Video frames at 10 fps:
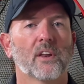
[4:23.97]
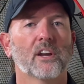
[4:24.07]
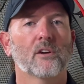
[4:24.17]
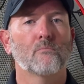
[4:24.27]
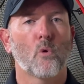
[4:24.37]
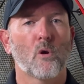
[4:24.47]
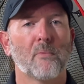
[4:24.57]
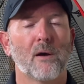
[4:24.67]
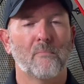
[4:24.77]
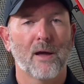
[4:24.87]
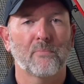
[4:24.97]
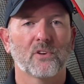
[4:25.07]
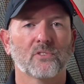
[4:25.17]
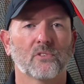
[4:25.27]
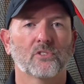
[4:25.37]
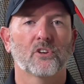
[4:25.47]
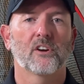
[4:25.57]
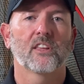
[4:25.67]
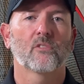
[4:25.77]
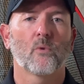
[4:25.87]
to hear more about my personal
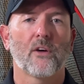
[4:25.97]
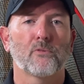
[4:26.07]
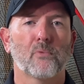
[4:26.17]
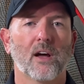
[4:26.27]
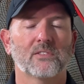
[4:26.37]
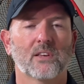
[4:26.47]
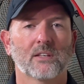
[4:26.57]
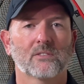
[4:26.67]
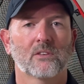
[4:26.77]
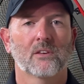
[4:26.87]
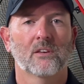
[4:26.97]
journey throughout the process.